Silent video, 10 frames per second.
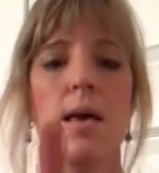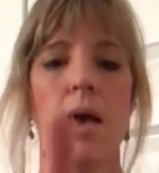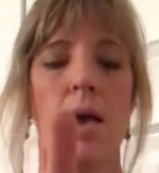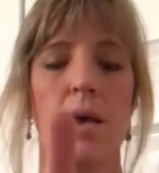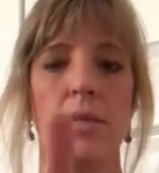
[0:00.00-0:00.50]

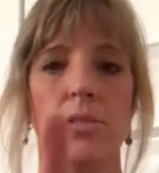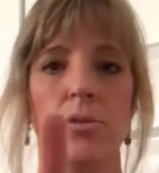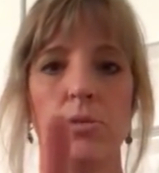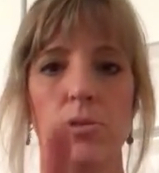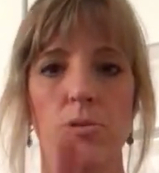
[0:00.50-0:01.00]
And so
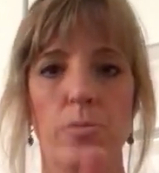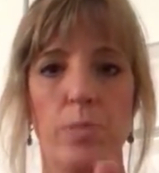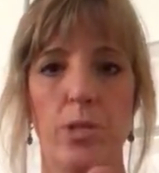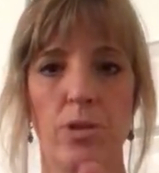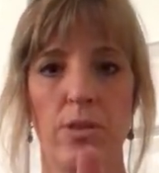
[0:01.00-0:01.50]
you
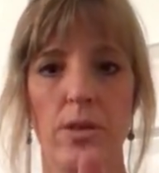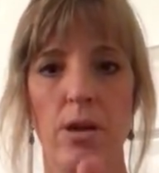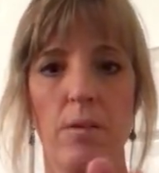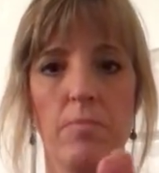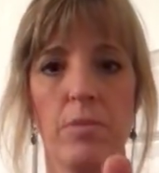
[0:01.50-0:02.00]
put your
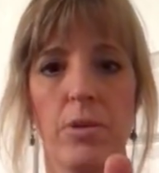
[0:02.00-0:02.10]
thumb,